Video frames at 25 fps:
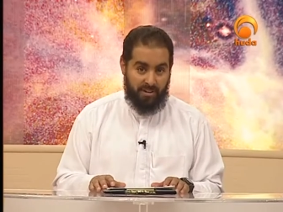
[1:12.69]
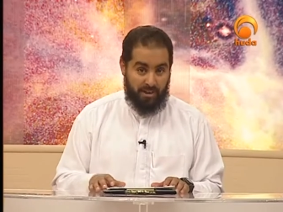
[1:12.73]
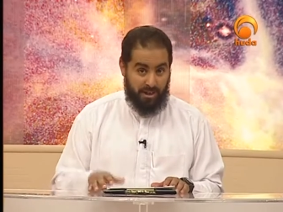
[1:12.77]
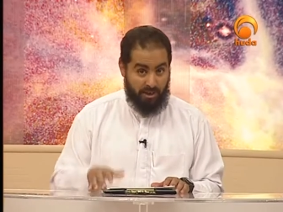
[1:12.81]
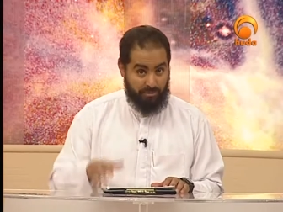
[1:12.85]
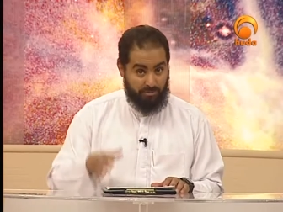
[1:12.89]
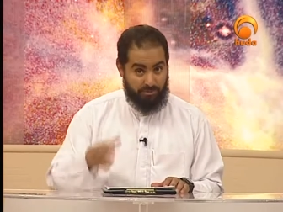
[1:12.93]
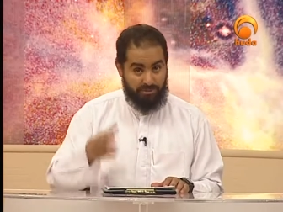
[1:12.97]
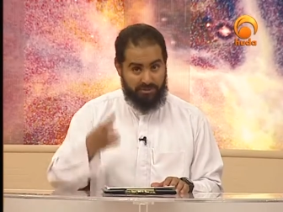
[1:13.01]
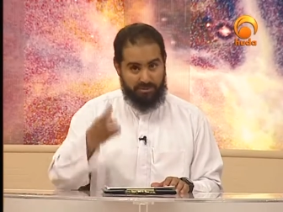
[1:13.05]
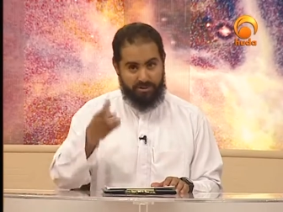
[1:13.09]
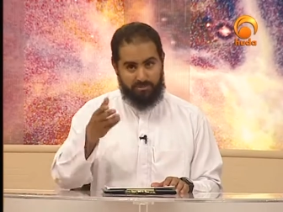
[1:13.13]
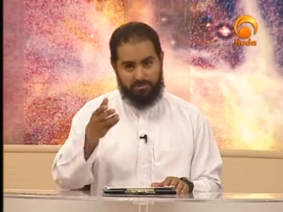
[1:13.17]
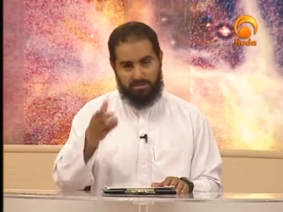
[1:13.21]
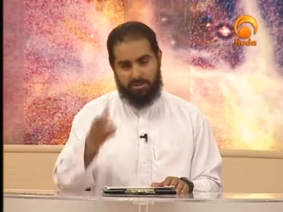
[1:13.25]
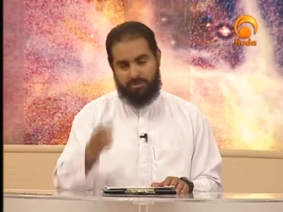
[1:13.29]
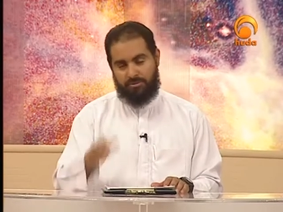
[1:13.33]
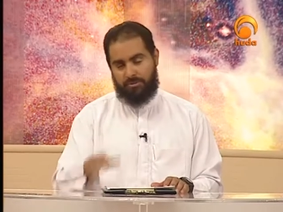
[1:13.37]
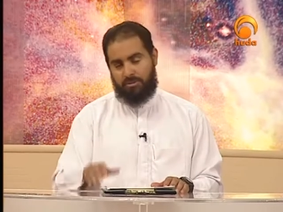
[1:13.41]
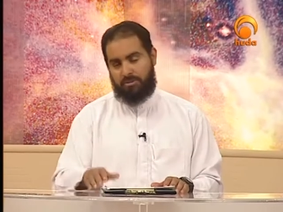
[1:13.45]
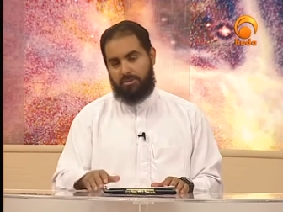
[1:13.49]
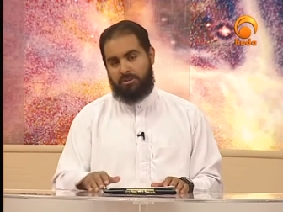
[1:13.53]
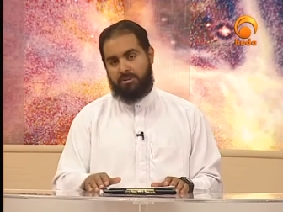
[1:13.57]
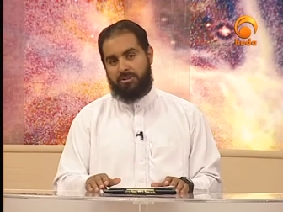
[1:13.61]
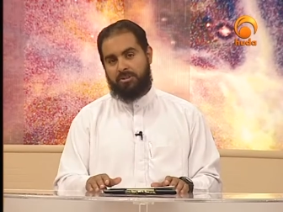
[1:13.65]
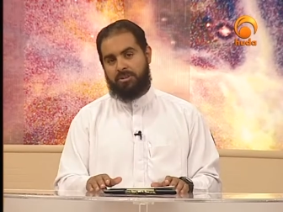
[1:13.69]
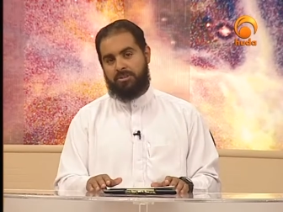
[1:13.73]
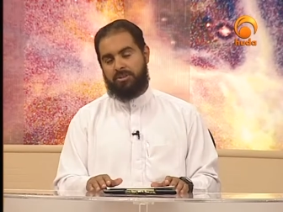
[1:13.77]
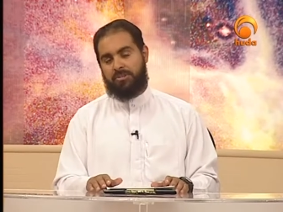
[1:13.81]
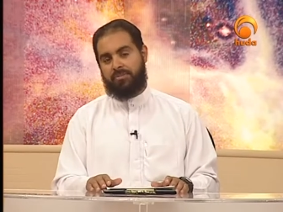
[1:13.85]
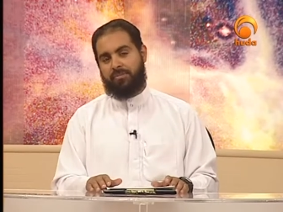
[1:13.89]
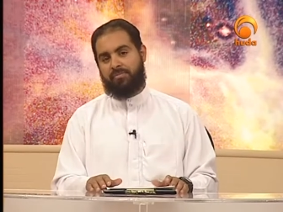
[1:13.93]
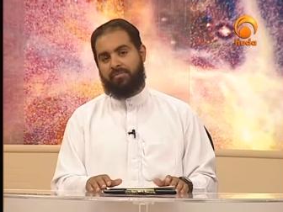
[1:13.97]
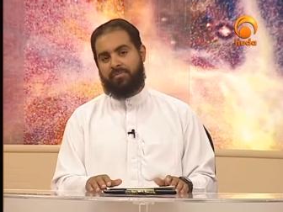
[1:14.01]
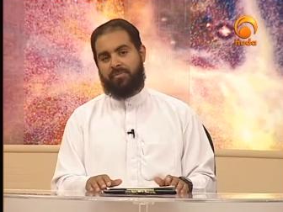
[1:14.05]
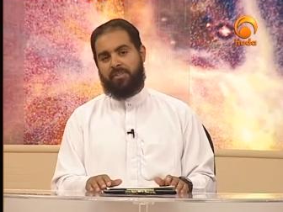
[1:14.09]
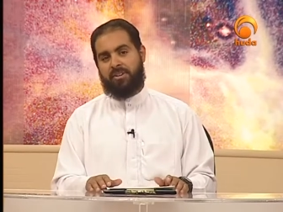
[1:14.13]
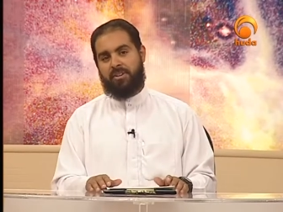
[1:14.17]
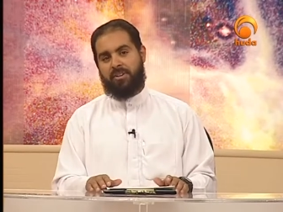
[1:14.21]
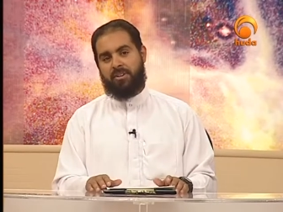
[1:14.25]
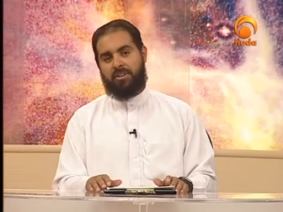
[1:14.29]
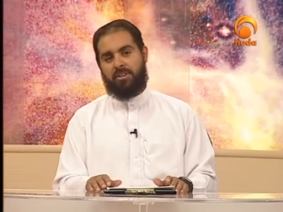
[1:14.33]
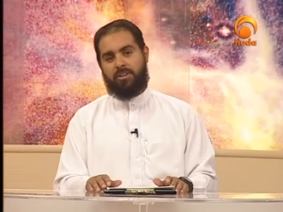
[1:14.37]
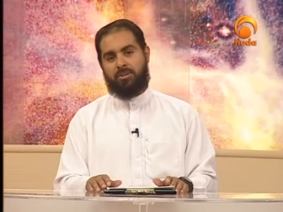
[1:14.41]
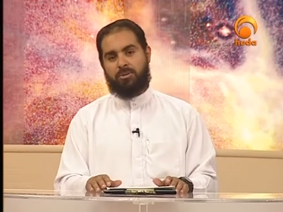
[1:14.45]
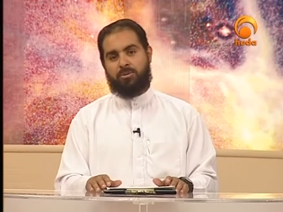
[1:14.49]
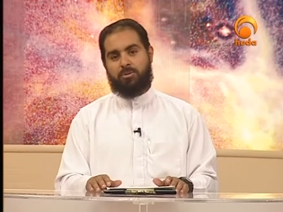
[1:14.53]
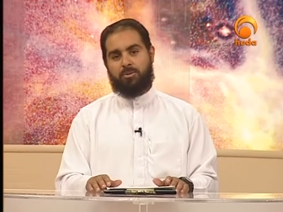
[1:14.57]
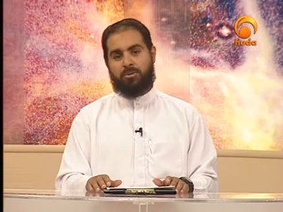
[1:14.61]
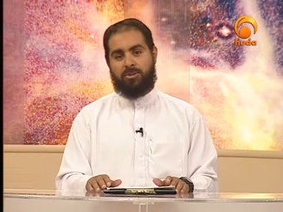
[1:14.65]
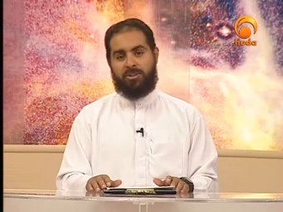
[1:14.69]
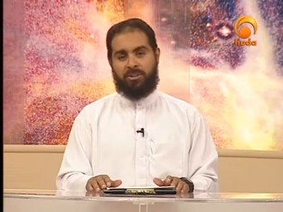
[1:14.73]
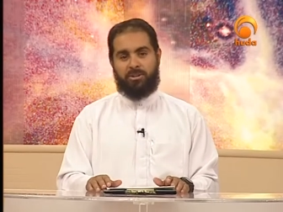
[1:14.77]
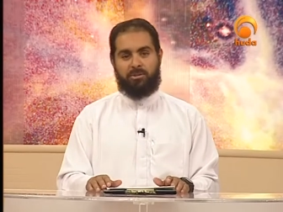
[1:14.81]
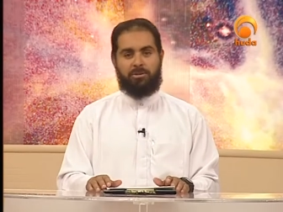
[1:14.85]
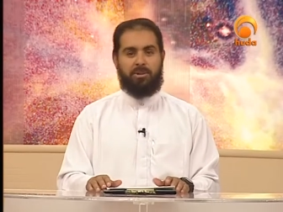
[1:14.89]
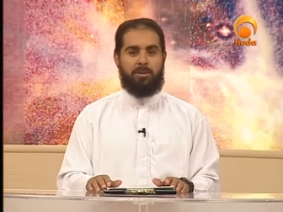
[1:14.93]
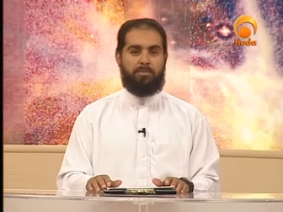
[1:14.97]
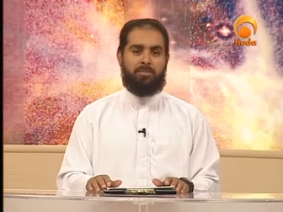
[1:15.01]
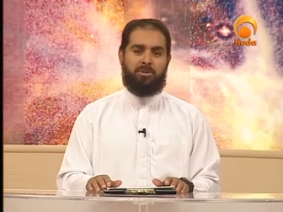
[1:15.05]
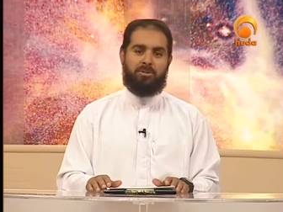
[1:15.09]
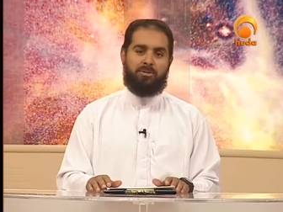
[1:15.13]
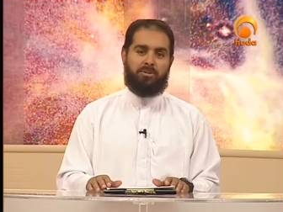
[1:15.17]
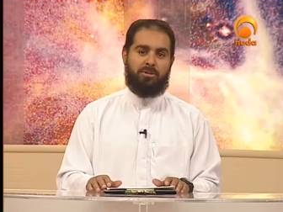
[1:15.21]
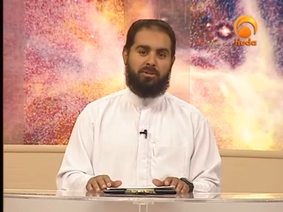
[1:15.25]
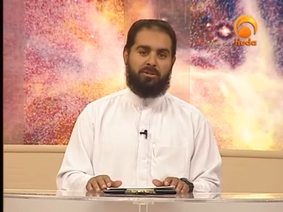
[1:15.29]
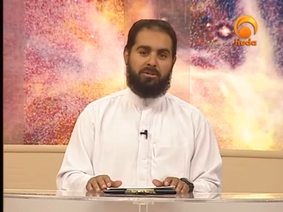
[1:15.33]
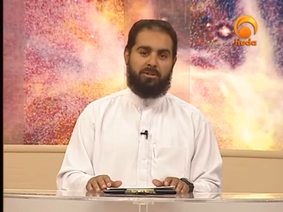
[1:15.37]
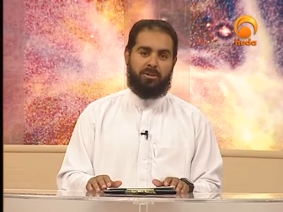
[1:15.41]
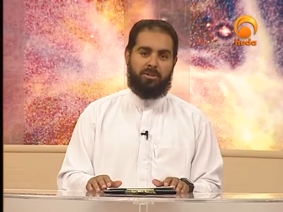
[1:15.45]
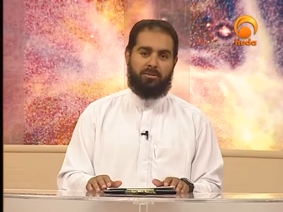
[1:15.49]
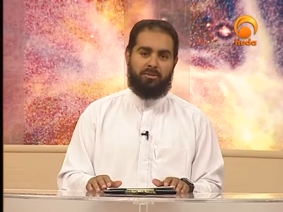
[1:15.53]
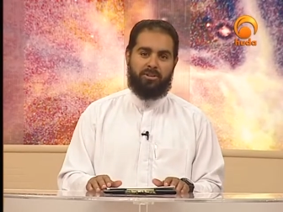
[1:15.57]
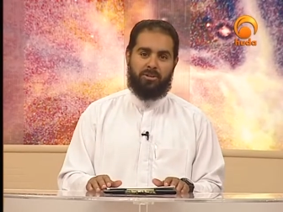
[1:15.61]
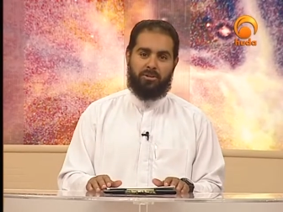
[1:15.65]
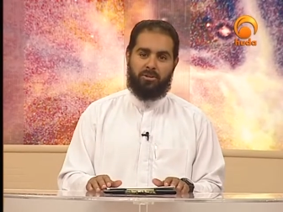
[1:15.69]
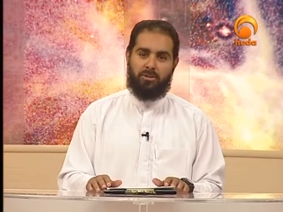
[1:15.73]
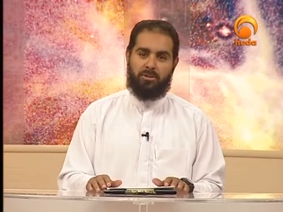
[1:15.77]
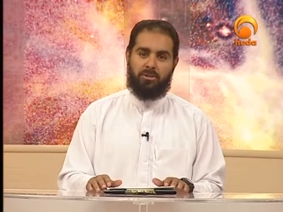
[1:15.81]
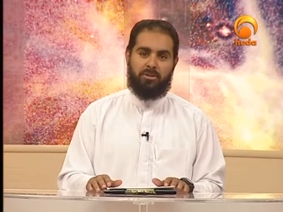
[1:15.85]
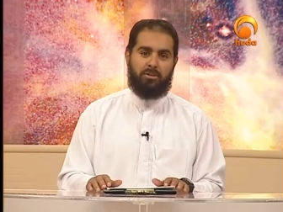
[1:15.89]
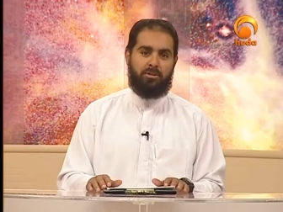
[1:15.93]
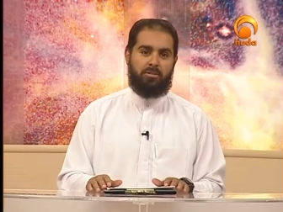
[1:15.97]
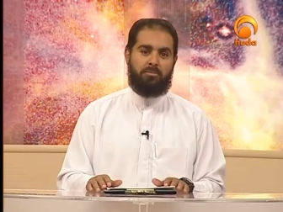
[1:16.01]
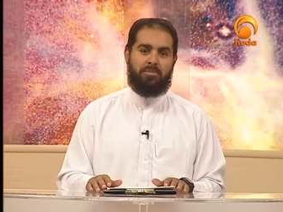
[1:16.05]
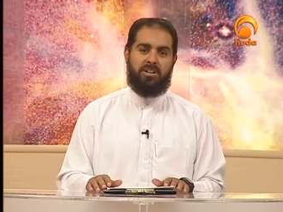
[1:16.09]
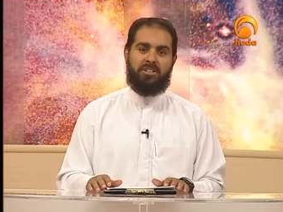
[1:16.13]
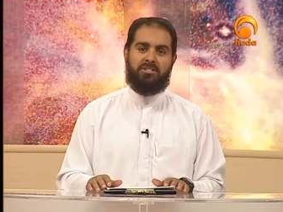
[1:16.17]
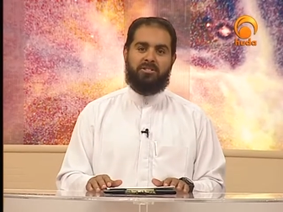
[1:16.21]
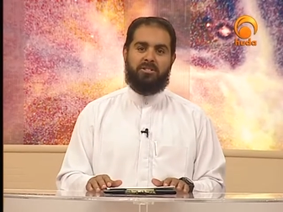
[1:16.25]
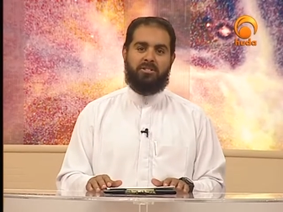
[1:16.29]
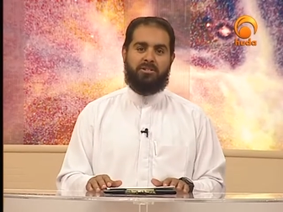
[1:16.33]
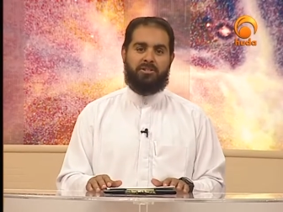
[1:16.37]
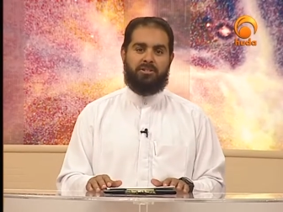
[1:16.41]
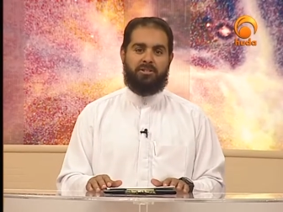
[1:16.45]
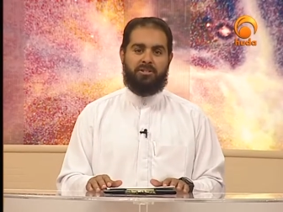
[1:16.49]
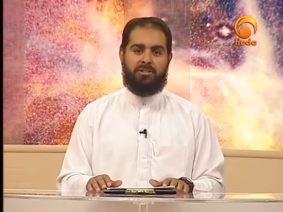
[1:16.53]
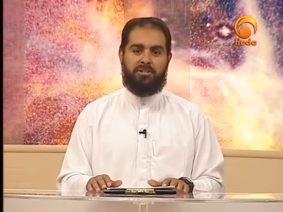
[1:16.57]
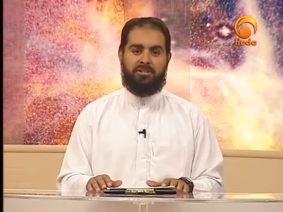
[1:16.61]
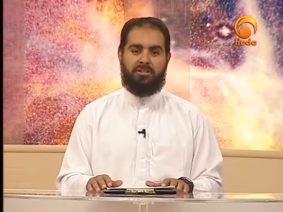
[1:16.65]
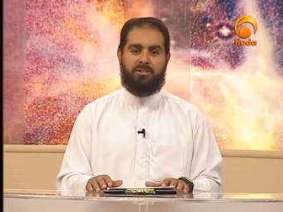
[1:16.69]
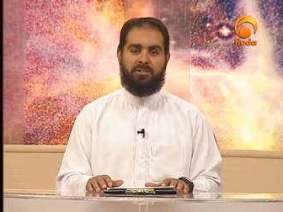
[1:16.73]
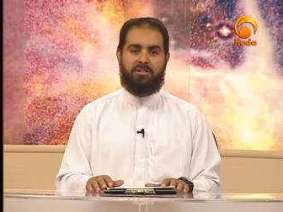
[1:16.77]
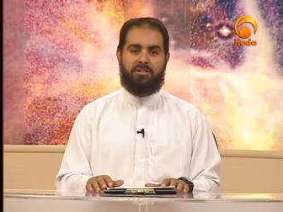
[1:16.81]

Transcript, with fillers: I welcome our viewers to a new episode of Eternal Message,